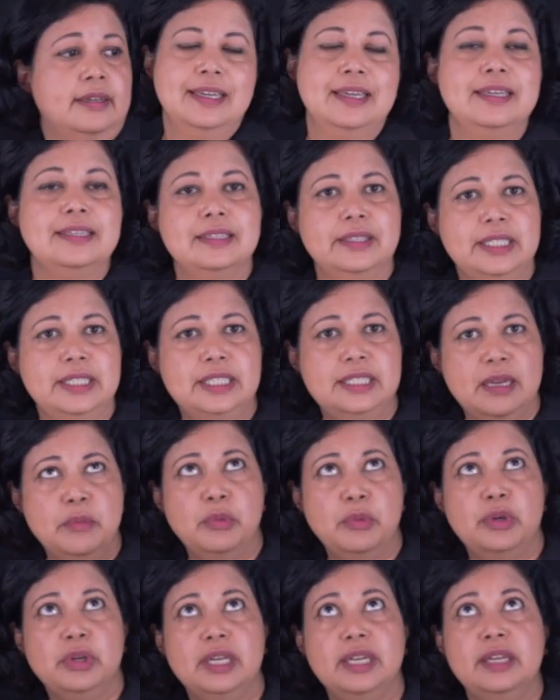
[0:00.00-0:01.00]
So in
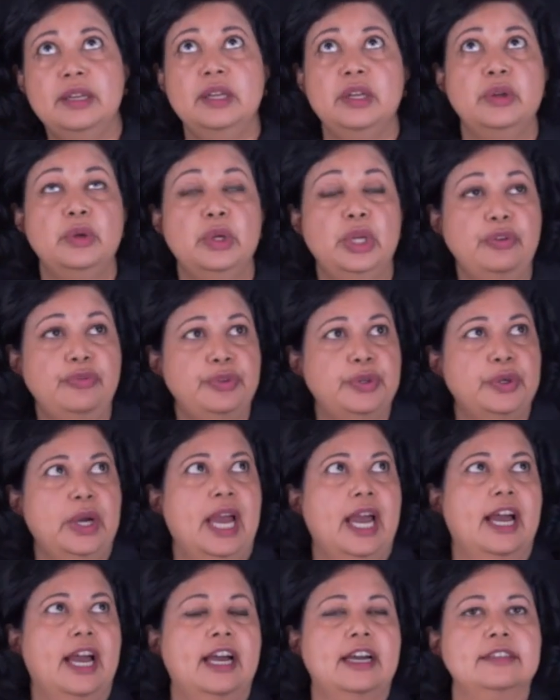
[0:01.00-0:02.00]
summary, if you
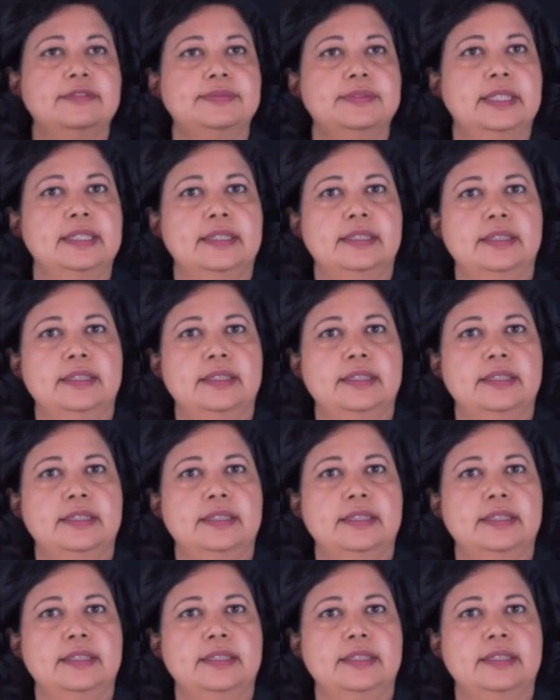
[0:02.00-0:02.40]
have